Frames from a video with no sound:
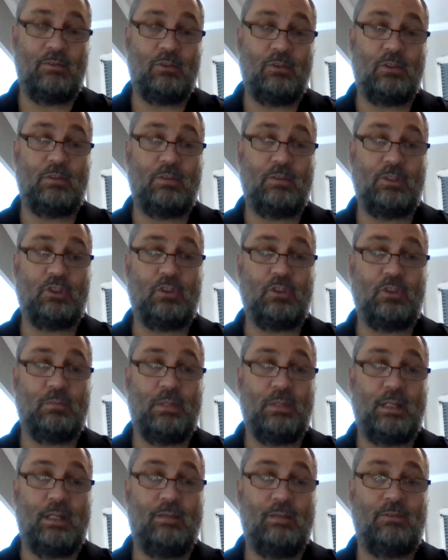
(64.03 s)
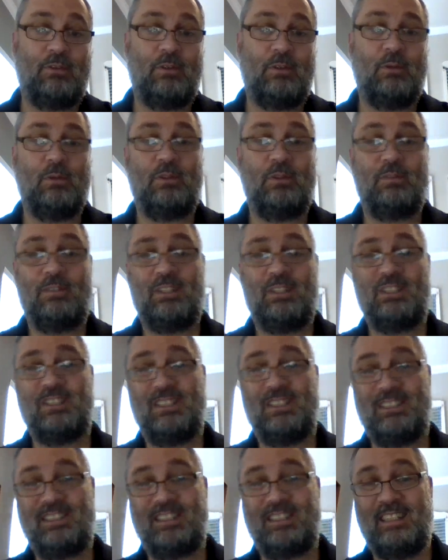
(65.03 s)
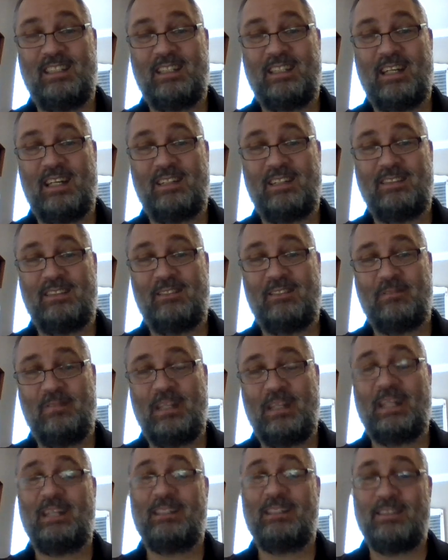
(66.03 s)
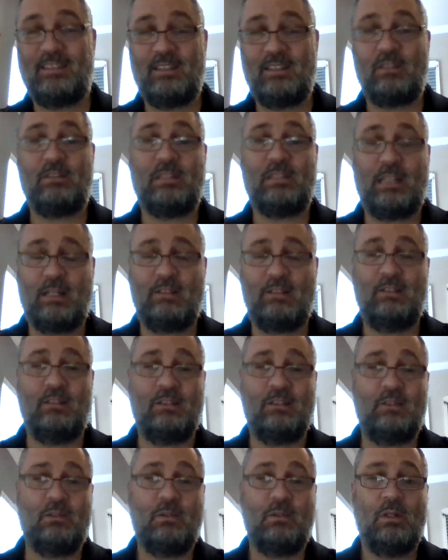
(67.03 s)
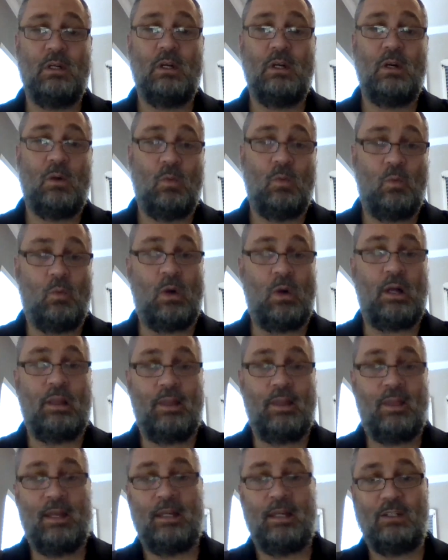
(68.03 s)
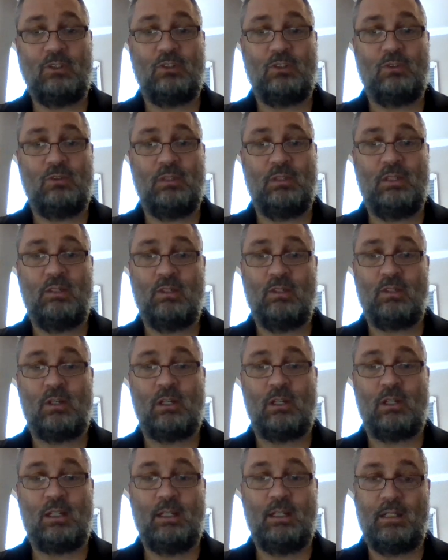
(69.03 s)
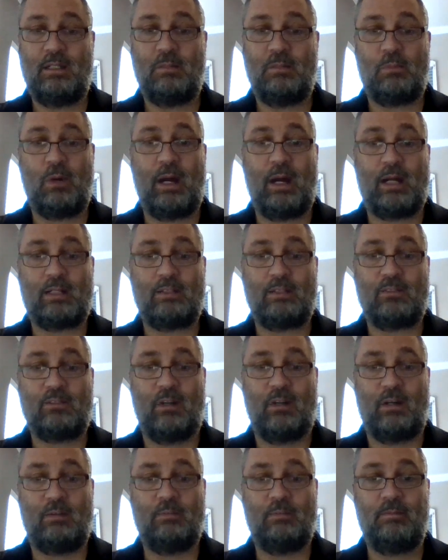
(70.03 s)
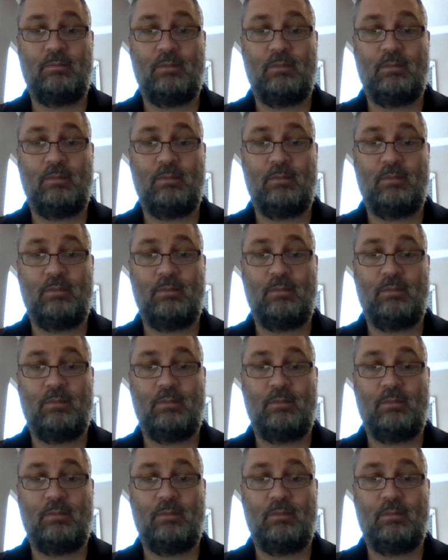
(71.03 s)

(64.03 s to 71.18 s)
you're Division B, if you do a Division C test, it can still tell you what things you're going to need to practice on.